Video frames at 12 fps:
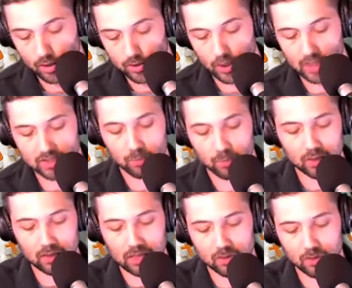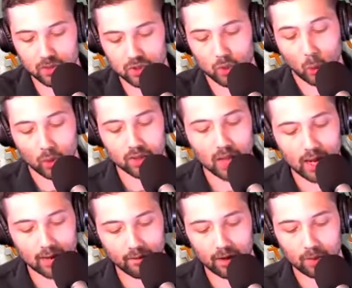So that's the big that's the big
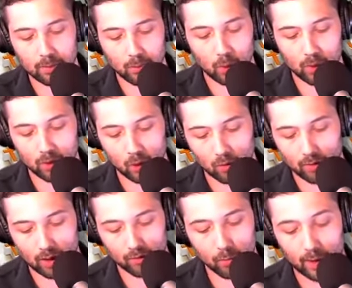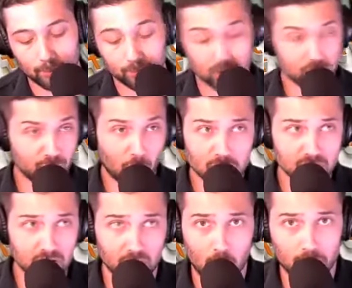storyline there that people want to know right off the bat. As far as
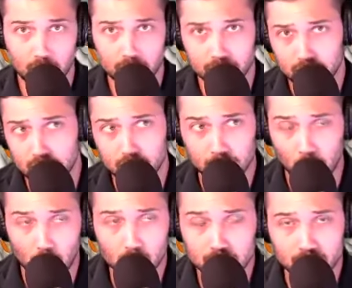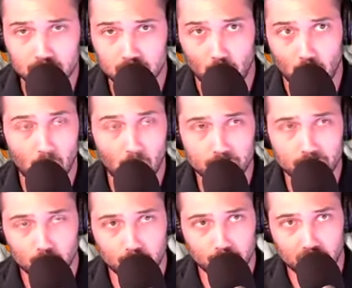the other wide receivers go, and we'll just start off
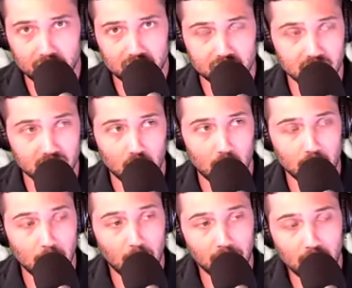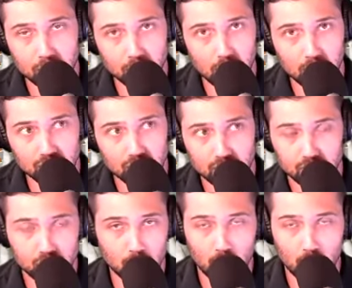with the rest of the Saints talking about them Emmanuel
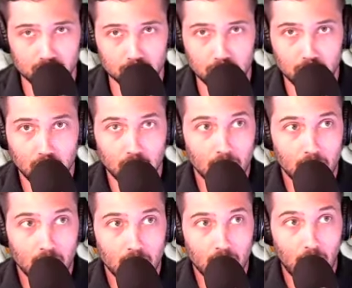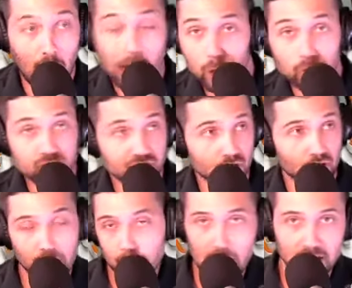Sanders, Tre'Quan Smith. I know this is a
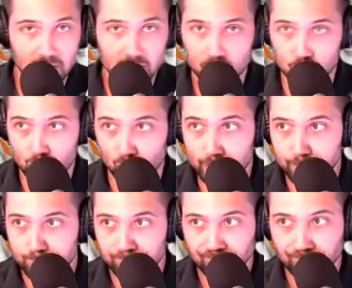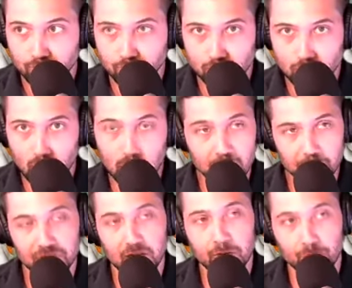great match against Detroit, and let's
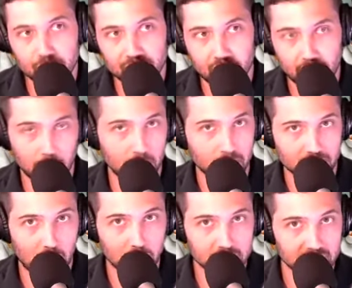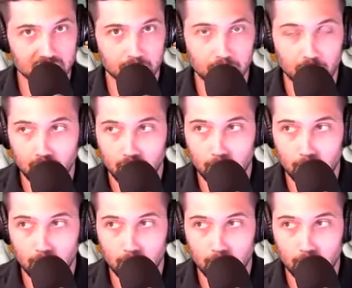pretend for a second Michael Thomas doesn't play.